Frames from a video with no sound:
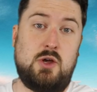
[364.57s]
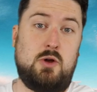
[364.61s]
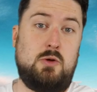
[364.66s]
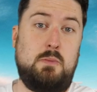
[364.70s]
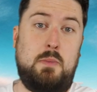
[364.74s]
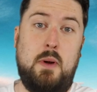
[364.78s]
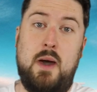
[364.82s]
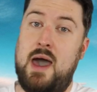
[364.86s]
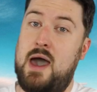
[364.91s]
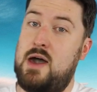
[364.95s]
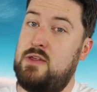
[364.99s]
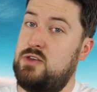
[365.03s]
own
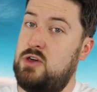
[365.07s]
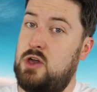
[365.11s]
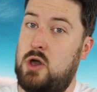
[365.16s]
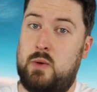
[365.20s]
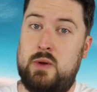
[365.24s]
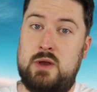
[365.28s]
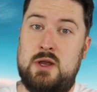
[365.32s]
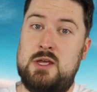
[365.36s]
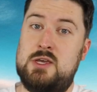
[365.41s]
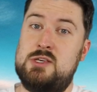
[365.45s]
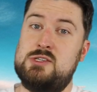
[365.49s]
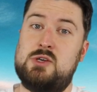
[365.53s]
path,
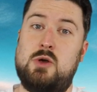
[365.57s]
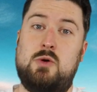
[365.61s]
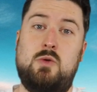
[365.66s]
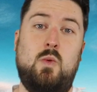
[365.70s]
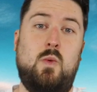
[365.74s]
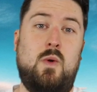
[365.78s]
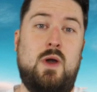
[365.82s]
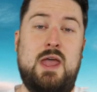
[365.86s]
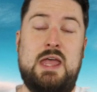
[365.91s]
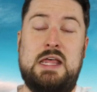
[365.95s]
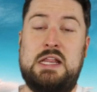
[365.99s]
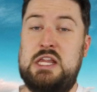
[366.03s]
going his
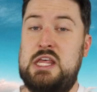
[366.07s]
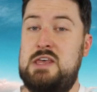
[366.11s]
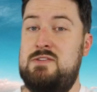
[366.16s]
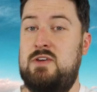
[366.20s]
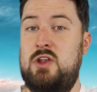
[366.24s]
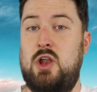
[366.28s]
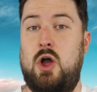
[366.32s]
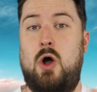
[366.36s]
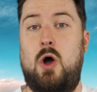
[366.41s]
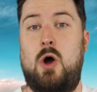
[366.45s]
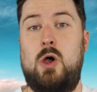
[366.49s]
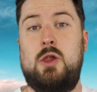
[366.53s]
own way, and
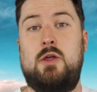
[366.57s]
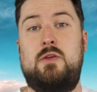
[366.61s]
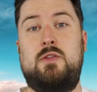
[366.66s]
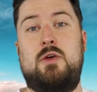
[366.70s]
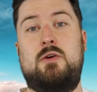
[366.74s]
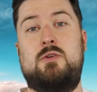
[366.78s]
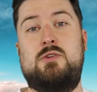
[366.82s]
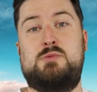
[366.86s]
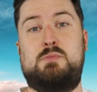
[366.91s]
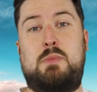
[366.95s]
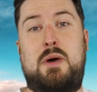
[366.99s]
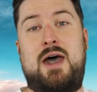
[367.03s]
leaving all of
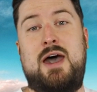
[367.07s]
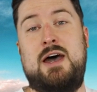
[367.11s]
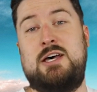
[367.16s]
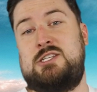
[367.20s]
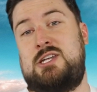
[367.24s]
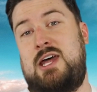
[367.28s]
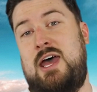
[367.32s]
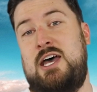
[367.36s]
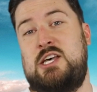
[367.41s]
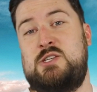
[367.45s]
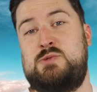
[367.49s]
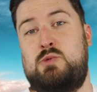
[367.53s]
those
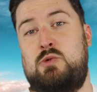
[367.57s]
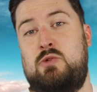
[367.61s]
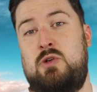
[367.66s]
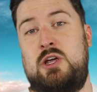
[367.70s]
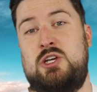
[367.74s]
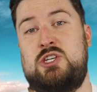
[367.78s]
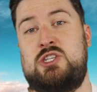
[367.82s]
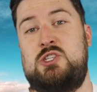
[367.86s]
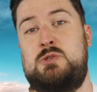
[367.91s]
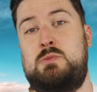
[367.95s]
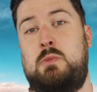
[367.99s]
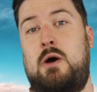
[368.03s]
past
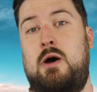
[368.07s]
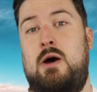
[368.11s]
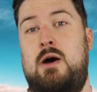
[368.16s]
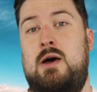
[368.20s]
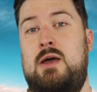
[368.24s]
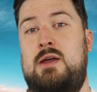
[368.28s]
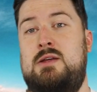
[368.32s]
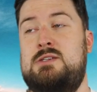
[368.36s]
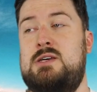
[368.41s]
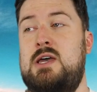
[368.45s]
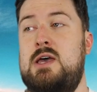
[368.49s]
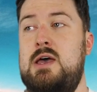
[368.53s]
aspirations
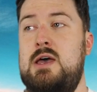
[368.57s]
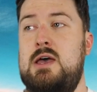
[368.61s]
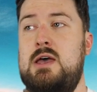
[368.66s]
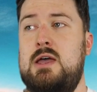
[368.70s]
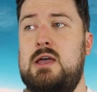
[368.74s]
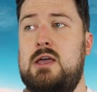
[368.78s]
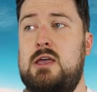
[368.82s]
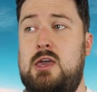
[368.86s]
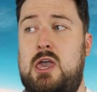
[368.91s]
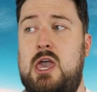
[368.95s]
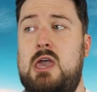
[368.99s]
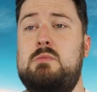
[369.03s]
behind,
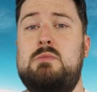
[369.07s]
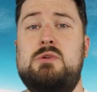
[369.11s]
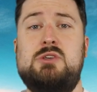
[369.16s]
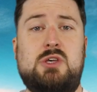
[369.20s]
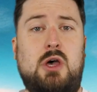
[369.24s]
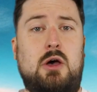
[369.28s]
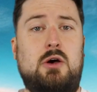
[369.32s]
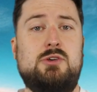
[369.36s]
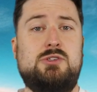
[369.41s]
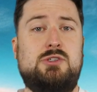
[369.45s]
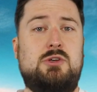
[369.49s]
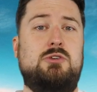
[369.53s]
Kim is
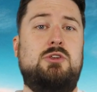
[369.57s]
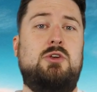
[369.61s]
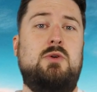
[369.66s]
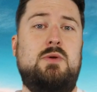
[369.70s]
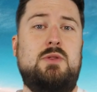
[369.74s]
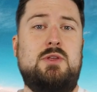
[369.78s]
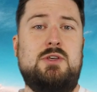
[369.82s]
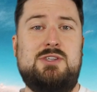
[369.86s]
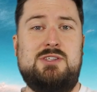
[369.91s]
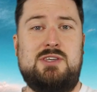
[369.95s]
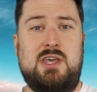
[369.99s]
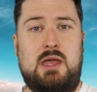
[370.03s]
also
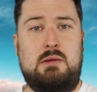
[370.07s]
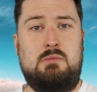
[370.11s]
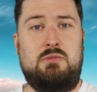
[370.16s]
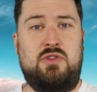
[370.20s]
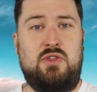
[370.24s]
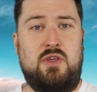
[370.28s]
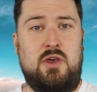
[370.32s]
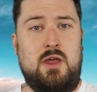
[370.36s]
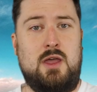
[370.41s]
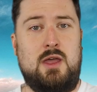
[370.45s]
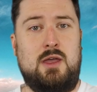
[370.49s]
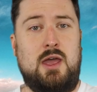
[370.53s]
doing the same
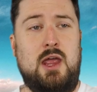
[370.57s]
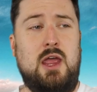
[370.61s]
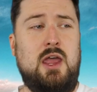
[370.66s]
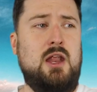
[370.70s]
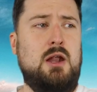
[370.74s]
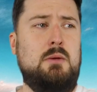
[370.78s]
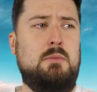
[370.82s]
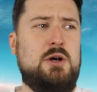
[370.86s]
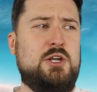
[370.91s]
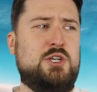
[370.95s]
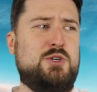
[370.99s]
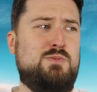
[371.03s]
thing
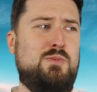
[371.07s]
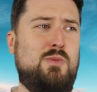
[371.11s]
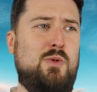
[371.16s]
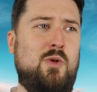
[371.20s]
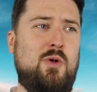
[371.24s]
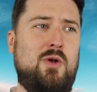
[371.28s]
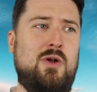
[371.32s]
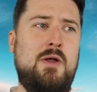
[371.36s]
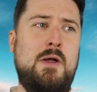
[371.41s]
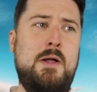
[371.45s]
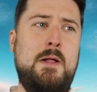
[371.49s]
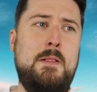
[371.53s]
in a much
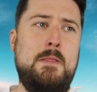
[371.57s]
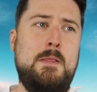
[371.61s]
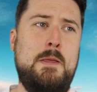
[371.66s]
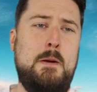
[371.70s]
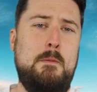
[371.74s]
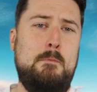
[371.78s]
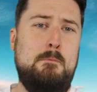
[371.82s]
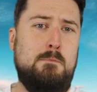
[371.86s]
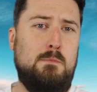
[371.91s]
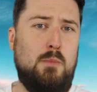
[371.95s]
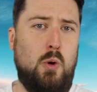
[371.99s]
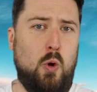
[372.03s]
more
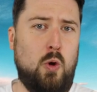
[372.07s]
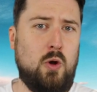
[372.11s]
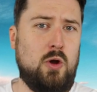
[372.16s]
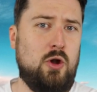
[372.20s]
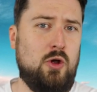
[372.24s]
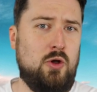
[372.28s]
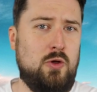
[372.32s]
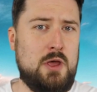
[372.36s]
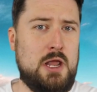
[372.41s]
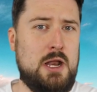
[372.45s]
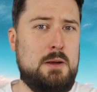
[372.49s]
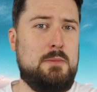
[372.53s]

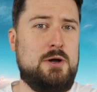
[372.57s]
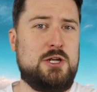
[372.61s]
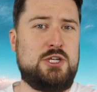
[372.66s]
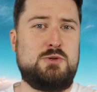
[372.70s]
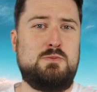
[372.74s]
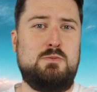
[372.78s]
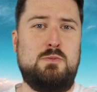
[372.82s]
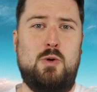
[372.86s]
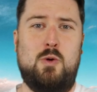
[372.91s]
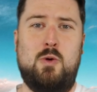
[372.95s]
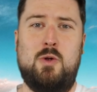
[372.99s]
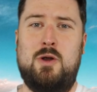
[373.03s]
moral, in a
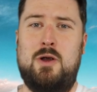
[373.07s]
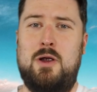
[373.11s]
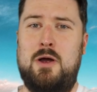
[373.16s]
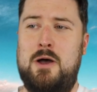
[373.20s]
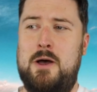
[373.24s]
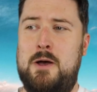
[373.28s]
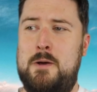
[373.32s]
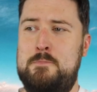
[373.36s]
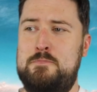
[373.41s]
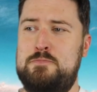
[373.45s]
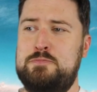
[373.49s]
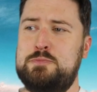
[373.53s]
much
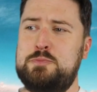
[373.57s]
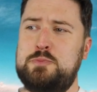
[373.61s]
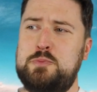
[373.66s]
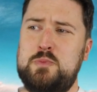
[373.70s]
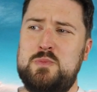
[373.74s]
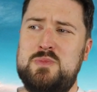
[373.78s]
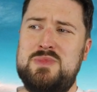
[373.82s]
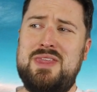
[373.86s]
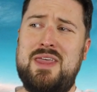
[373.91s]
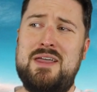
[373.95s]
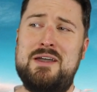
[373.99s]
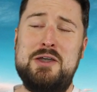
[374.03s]
more
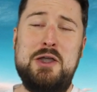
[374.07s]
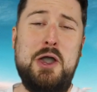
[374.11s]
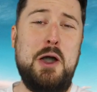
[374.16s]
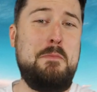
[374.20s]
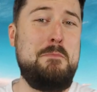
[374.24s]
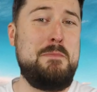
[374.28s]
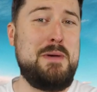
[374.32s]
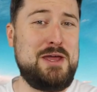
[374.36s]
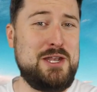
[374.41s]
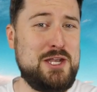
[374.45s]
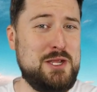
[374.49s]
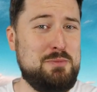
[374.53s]

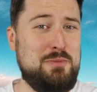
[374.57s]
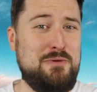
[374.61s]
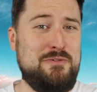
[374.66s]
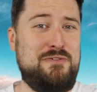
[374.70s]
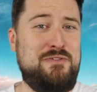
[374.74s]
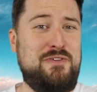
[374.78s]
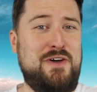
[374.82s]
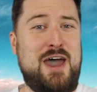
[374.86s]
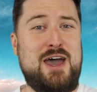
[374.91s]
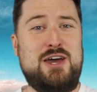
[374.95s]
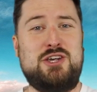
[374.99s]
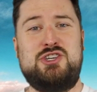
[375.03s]
commendable
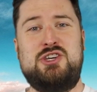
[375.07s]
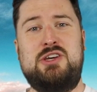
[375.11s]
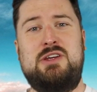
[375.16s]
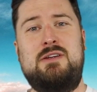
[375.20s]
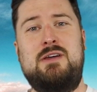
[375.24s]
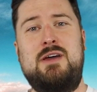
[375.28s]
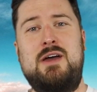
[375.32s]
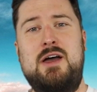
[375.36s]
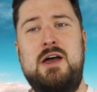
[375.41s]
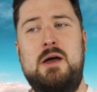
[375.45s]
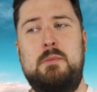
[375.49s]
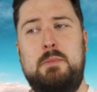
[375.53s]

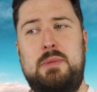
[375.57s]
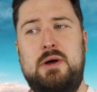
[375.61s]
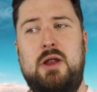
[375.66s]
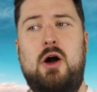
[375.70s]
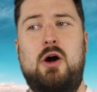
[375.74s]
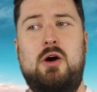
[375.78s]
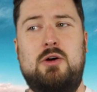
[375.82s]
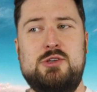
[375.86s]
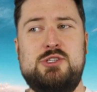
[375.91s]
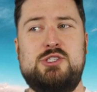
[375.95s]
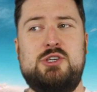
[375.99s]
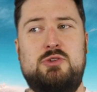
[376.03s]
fashion, but
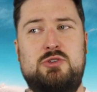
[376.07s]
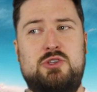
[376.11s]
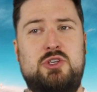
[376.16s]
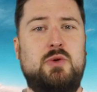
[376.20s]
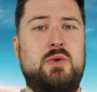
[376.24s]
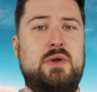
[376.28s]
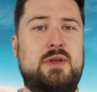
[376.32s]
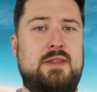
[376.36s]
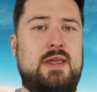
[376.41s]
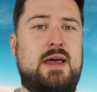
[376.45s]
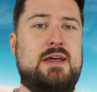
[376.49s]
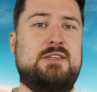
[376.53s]
also
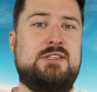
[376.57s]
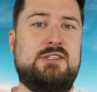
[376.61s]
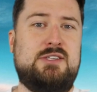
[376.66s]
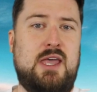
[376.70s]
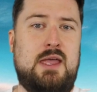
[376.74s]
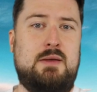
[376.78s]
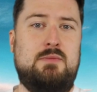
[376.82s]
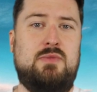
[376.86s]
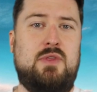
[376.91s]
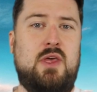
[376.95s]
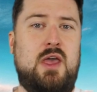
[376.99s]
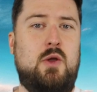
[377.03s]
doing that
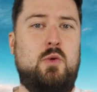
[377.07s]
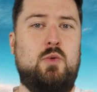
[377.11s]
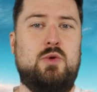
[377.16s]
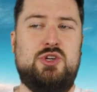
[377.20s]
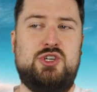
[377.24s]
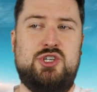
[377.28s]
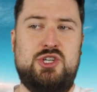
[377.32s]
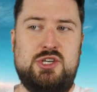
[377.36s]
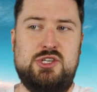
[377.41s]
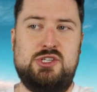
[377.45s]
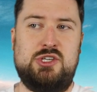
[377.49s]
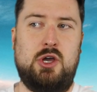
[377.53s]
same thing where
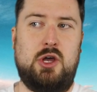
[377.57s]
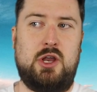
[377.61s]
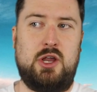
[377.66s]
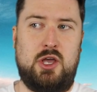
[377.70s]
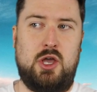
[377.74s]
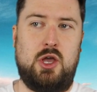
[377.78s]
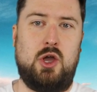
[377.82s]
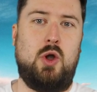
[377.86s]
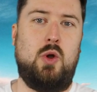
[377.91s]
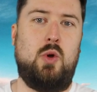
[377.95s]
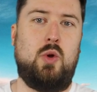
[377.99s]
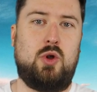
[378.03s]
she's going to
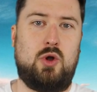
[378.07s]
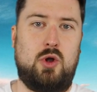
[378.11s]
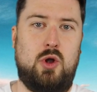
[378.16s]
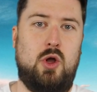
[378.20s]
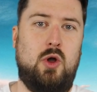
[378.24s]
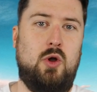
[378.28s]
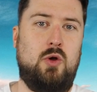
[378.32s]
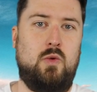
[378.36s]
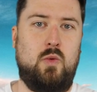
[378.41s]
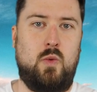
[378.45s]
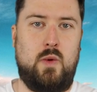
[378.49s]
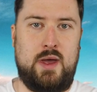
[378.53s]
go her
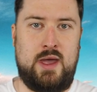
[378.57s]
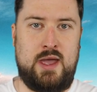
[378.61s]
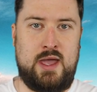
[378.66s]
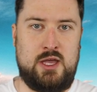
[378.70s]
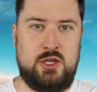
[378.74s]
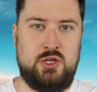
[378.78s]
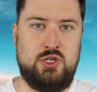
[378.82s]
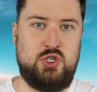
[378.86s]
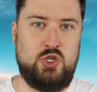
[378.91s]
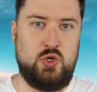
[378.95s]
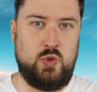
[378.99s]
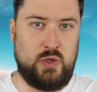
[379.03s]
own way
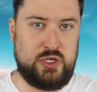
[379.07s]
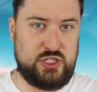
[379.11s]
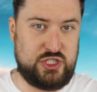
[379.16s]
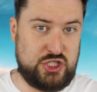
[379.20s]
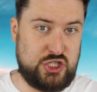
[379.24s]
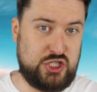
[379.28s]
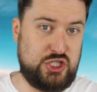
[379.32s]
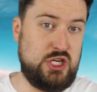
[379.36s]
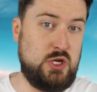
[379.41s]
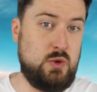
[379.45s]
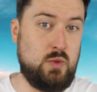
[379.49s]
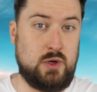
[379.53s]
and do what
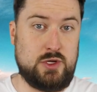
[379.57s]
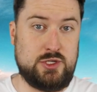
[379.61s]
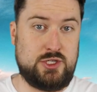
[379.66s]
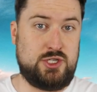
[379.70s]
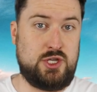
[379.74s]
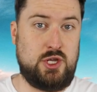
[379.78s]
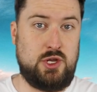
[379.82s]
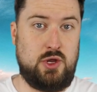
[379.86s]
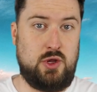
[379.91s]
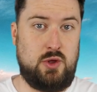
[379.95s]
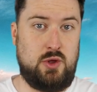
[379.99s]
she wants to